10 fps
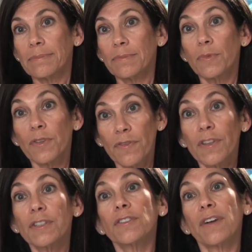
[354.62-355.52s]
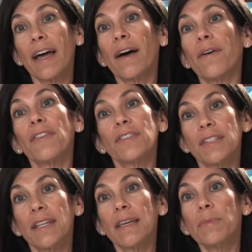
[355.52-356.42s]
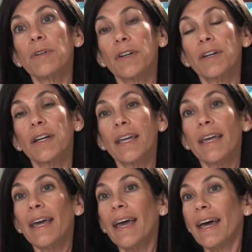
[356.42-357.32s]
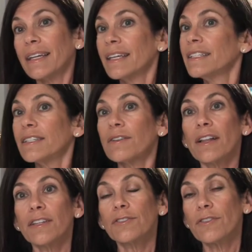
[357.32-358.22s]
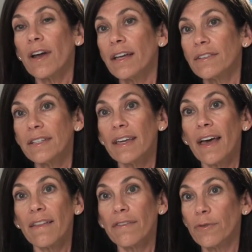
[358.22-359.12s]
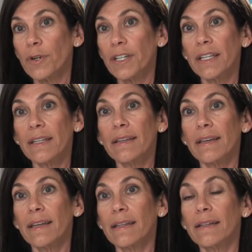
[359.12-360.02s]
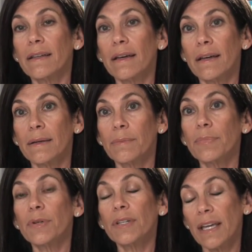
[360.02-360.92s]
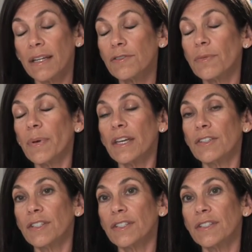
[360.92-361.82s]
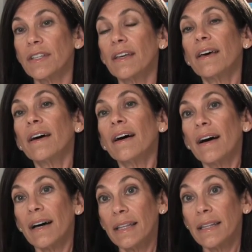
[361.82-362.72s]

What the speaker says: would filter out this inhibitor. And he did all his trials in California and put cancer patients on